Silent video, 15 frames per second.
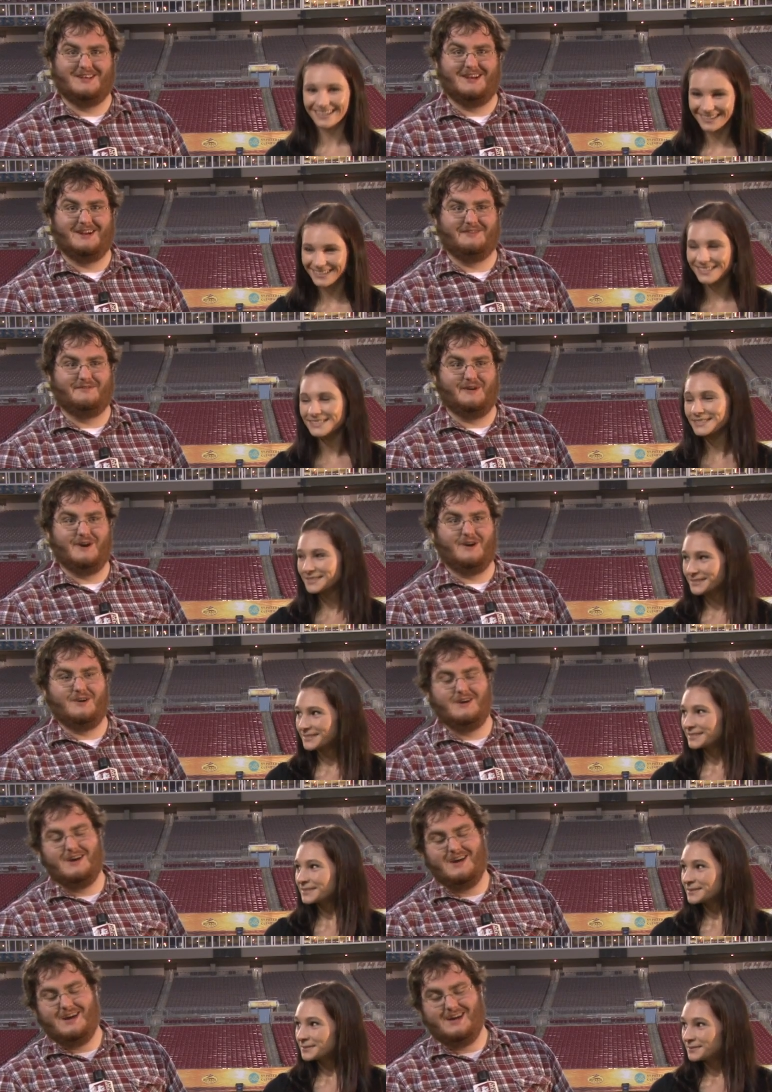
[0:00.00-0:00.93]
Speaker 1: to the NFL.
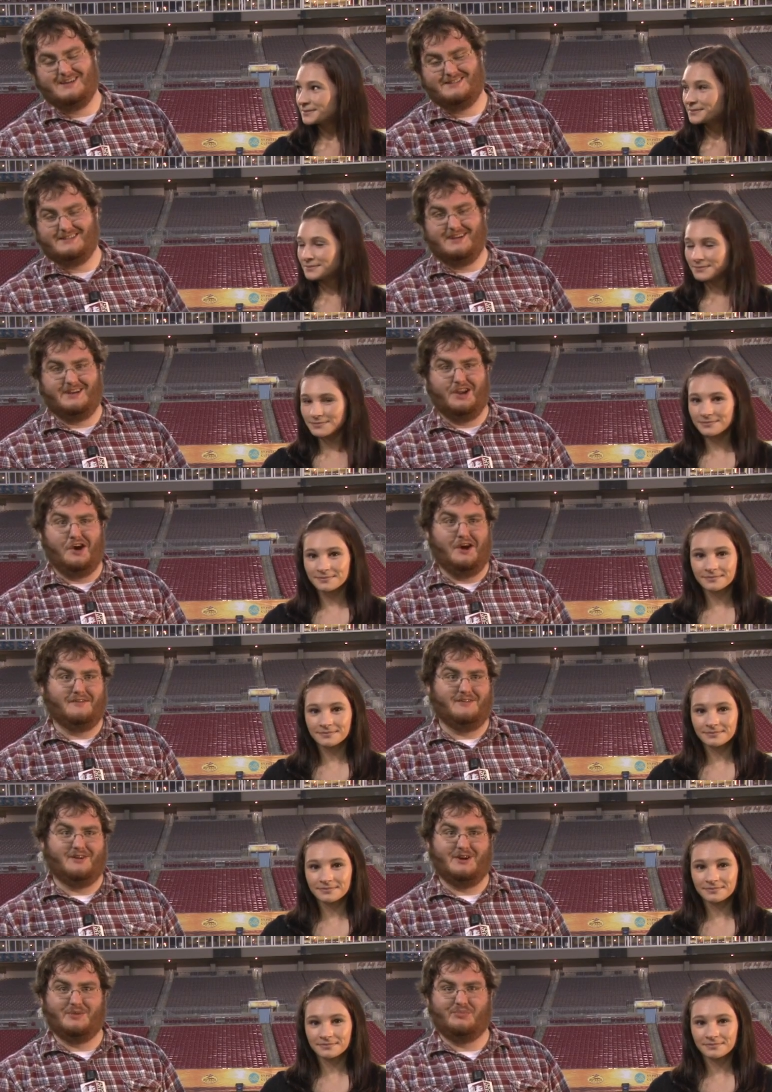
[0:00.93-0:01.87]
He said, "No, I've
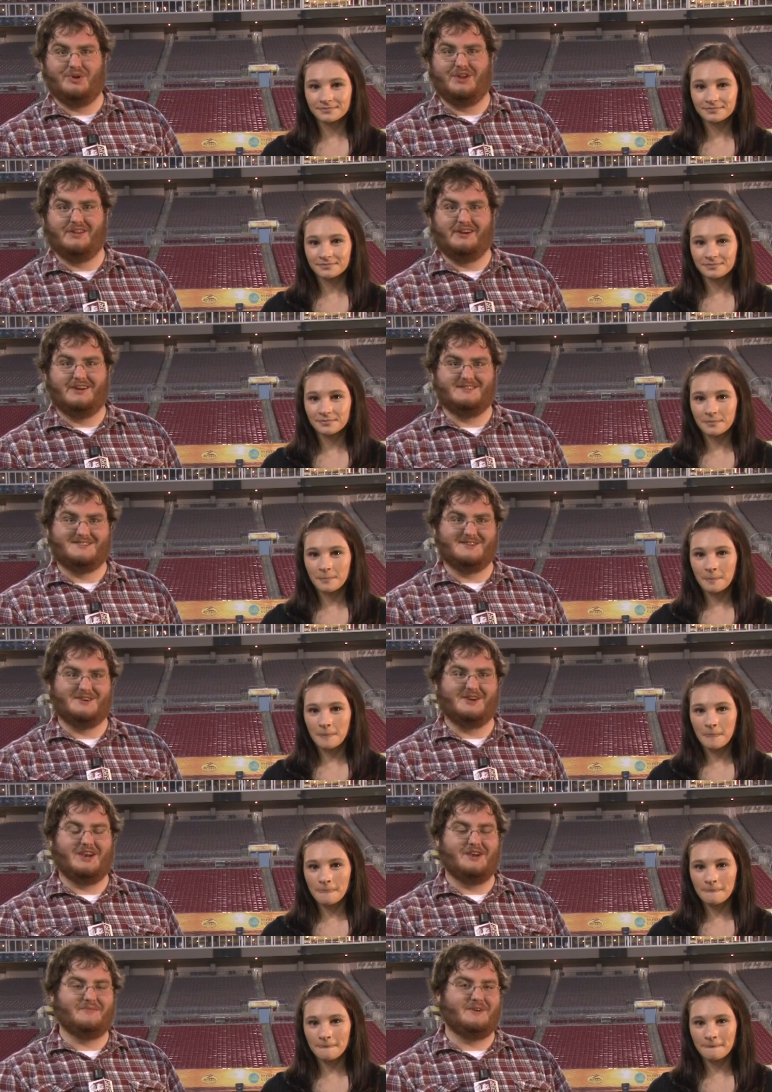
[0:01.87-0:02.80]
already been there. So
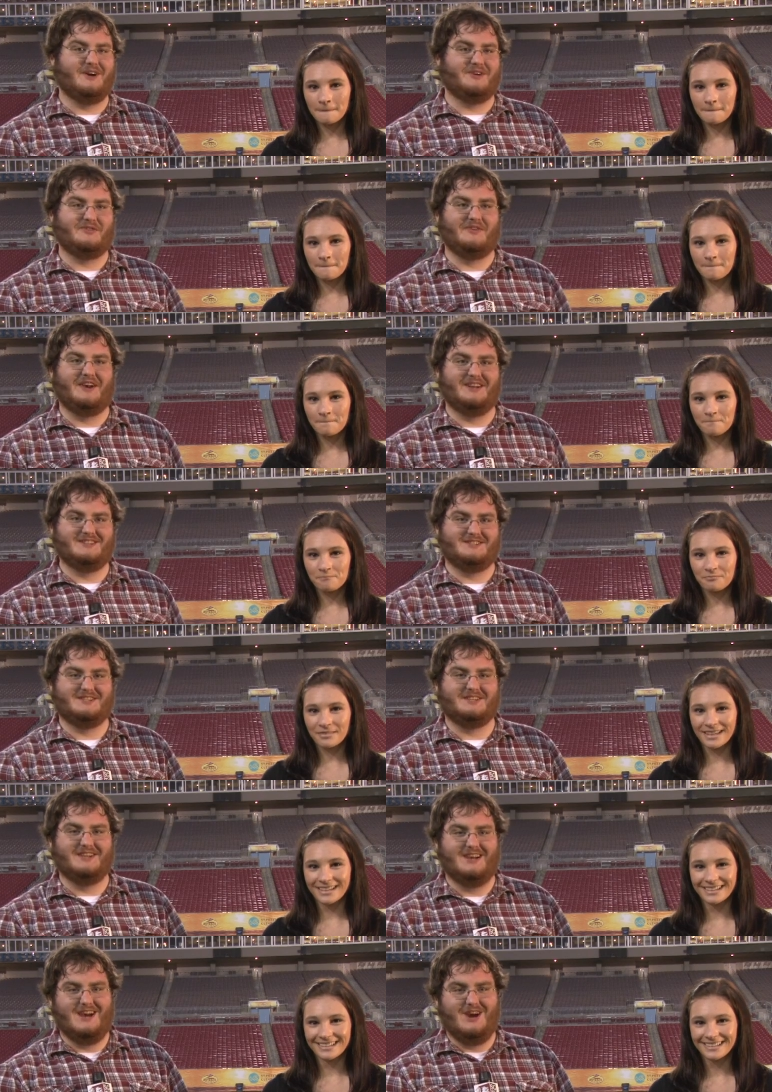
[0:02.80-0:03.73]
Gamecock fans, you can
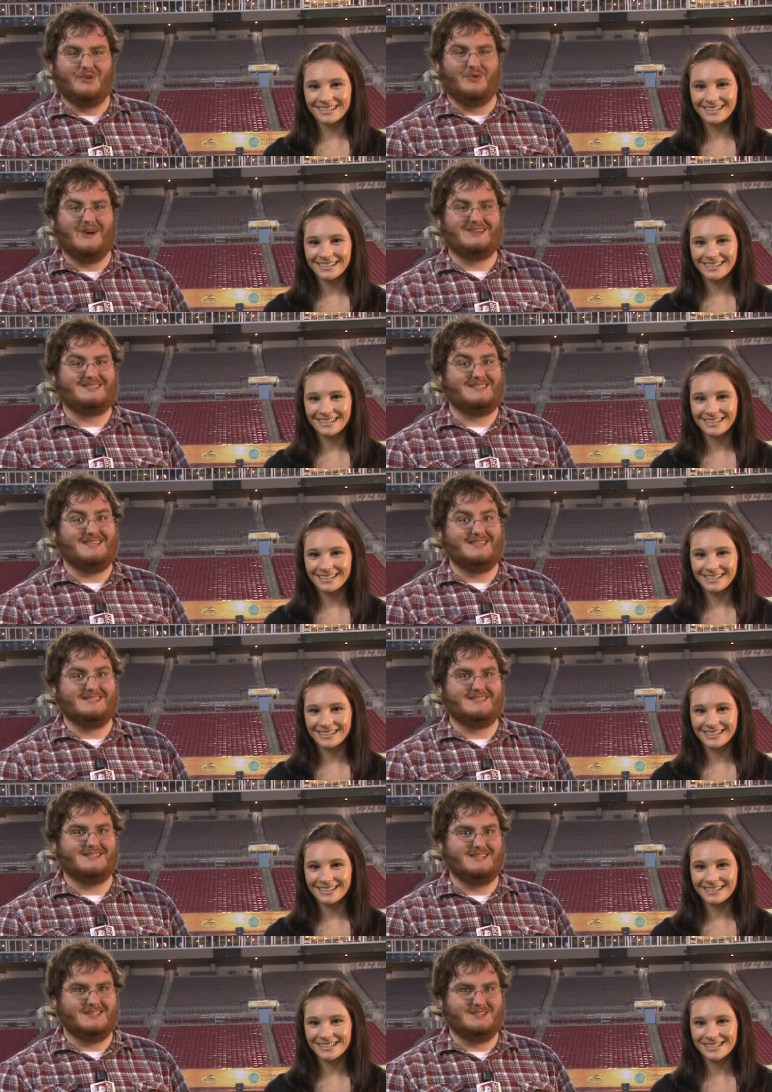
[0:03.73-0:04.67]
rest
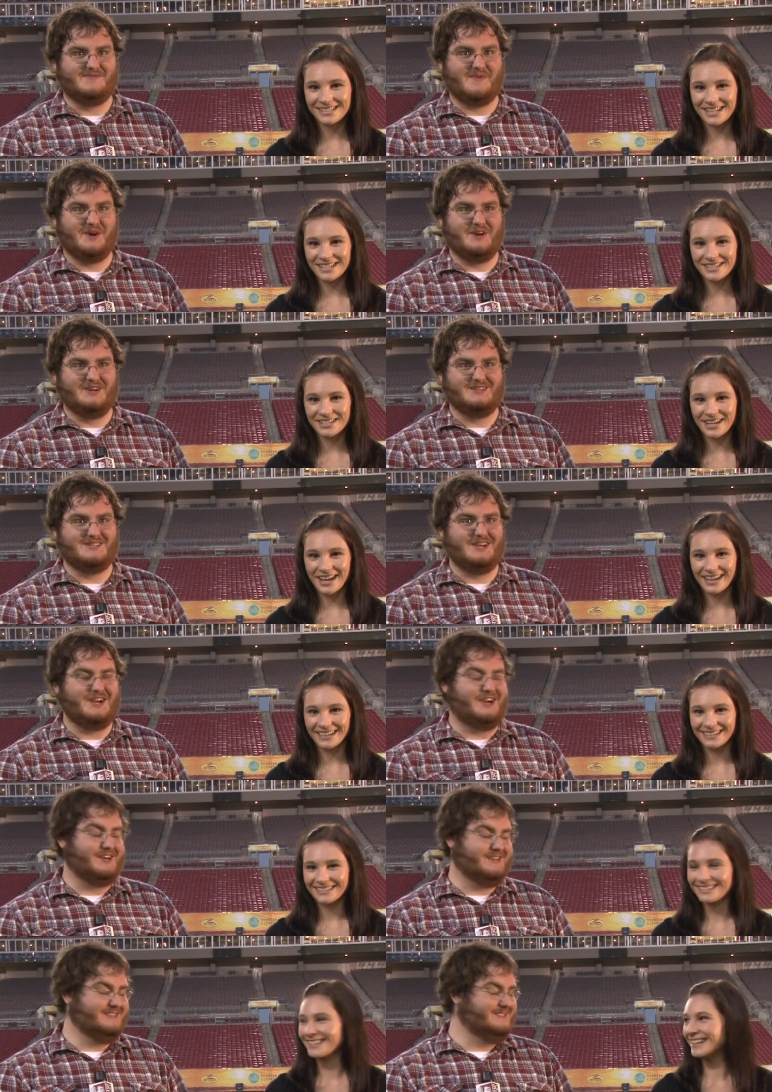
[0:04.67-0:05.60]
easy. Spurrier's here."